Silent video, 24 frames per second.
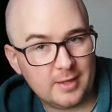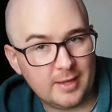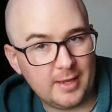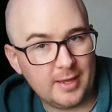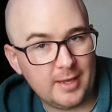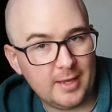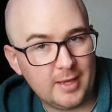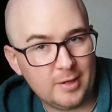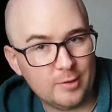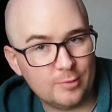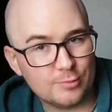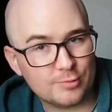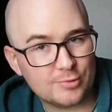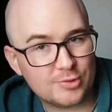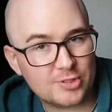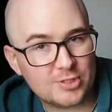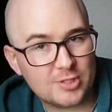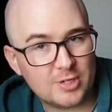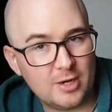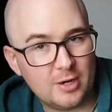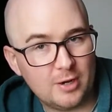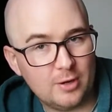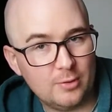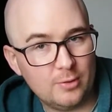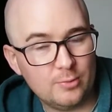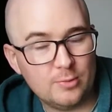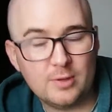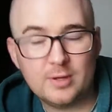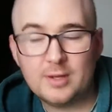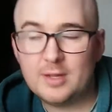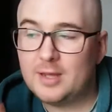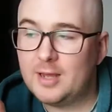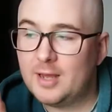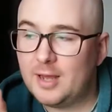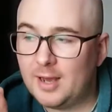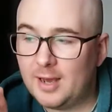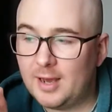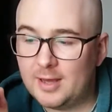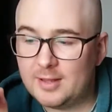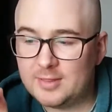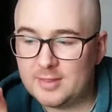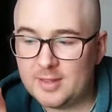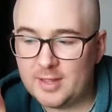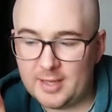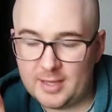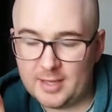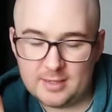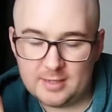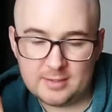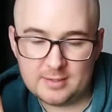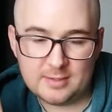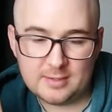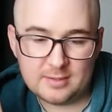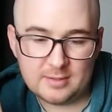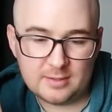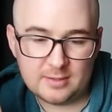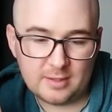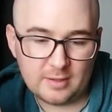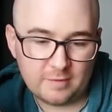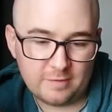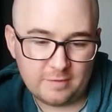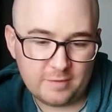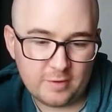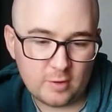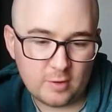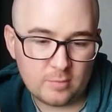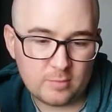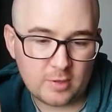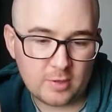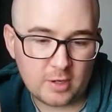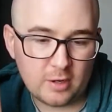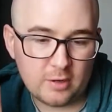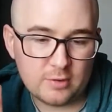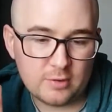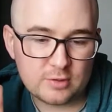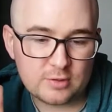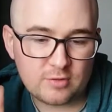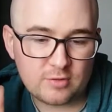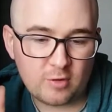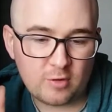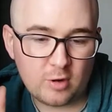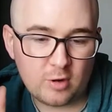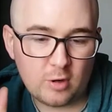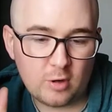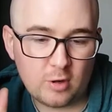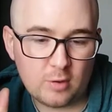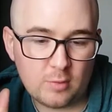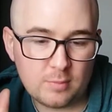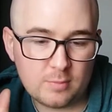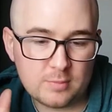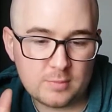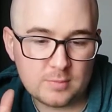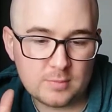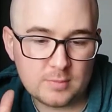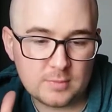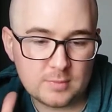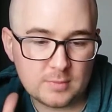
it'll snow. And then the film goes from